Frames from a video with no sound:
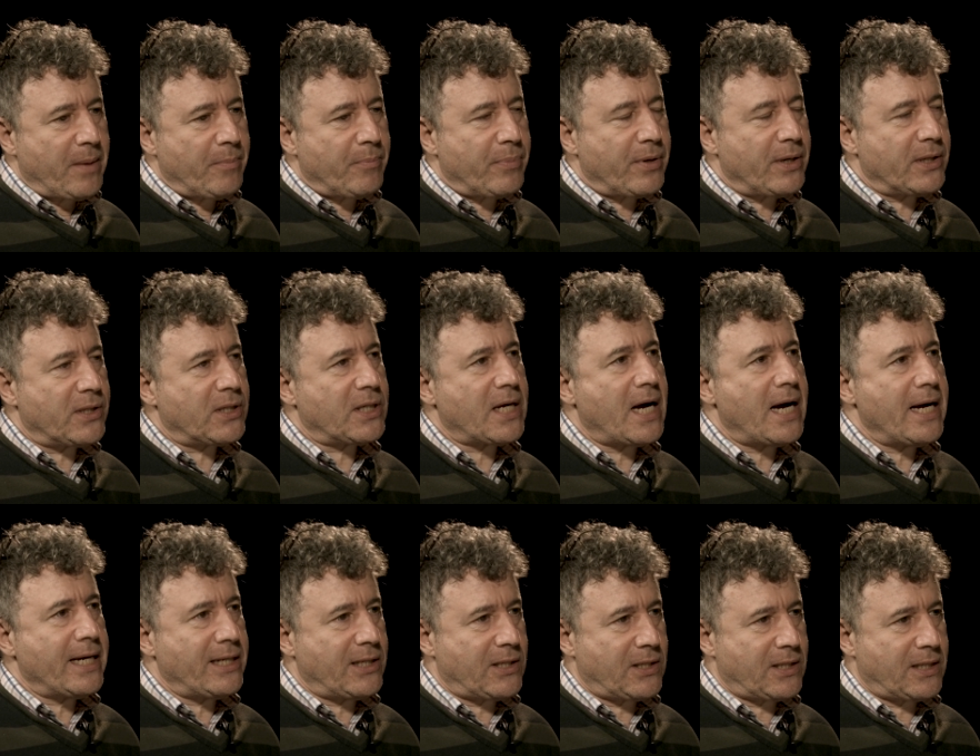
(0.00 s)

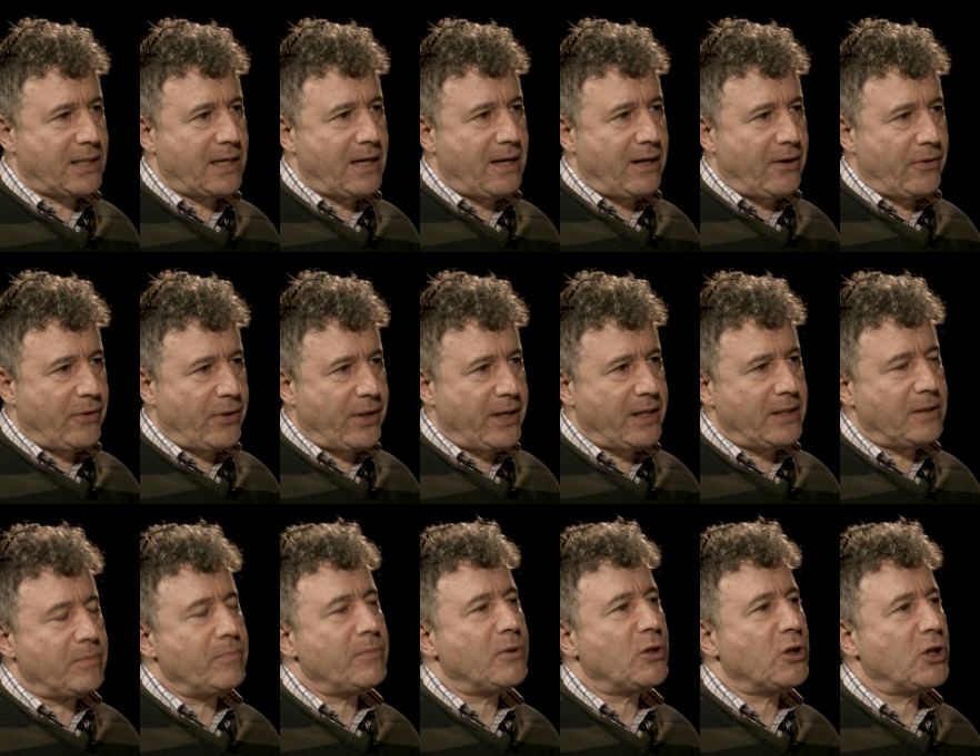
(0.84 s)
precise
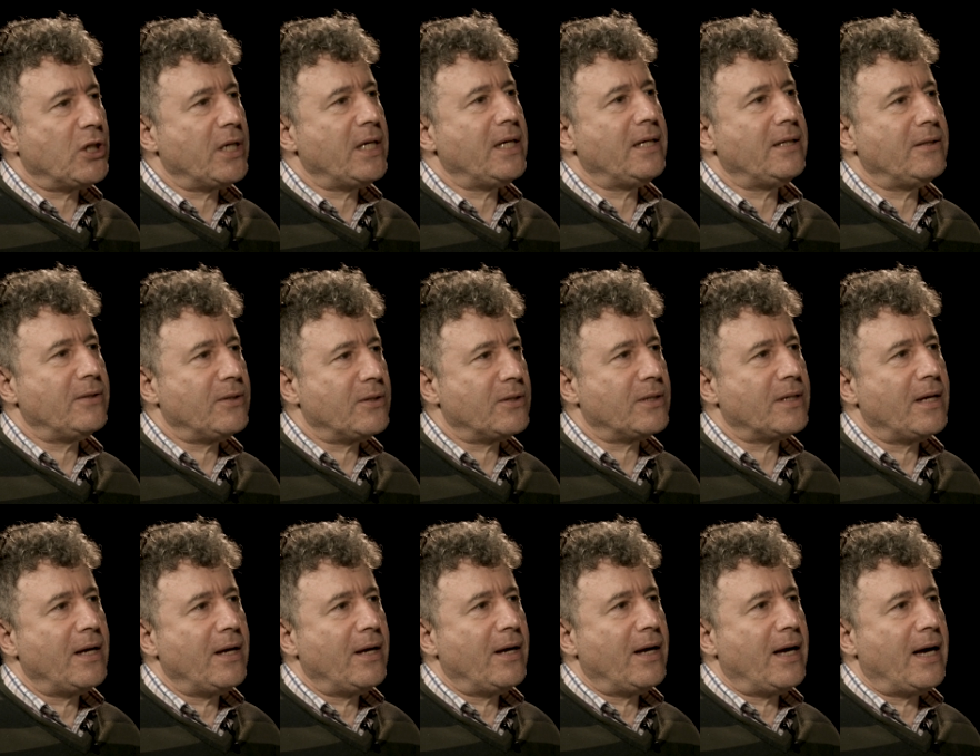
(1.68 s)
these machines
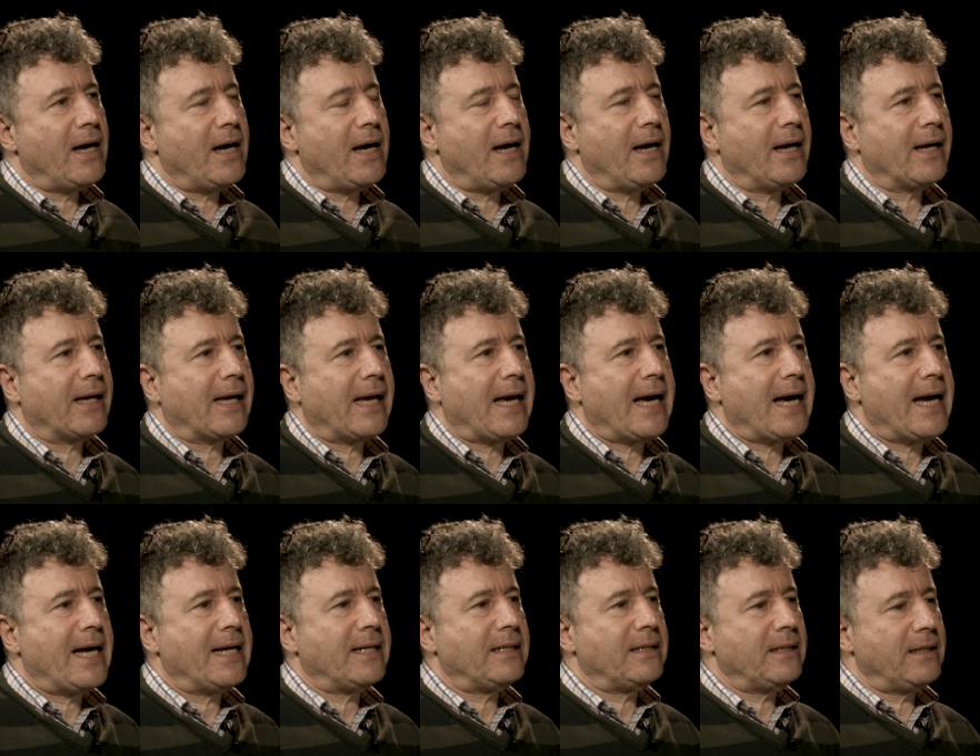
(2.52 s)
uh,
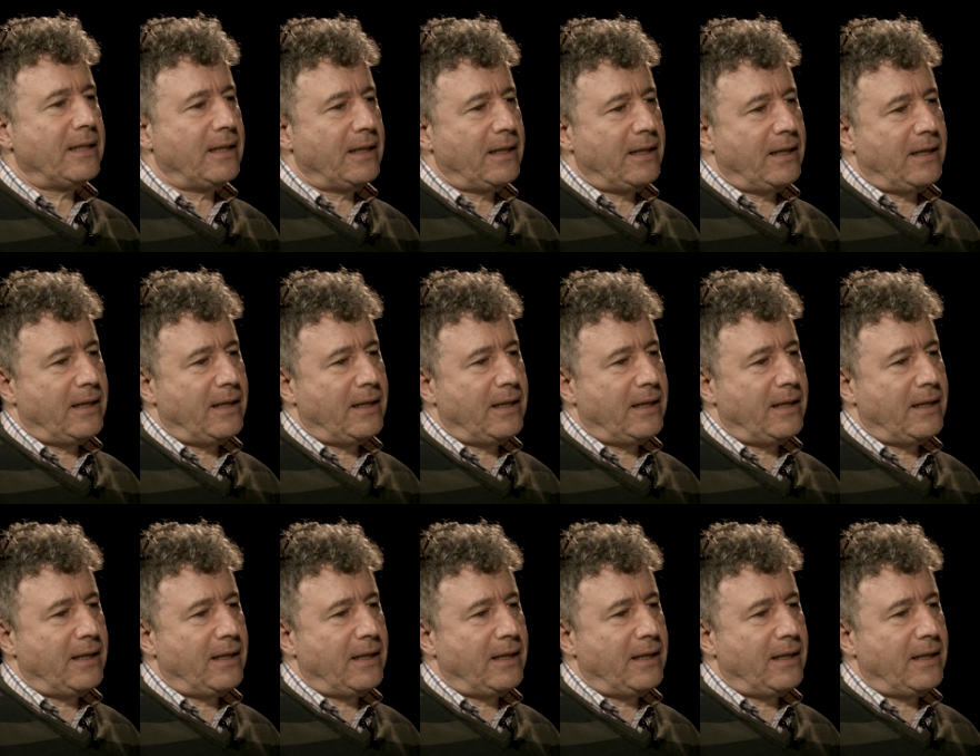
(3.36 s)
can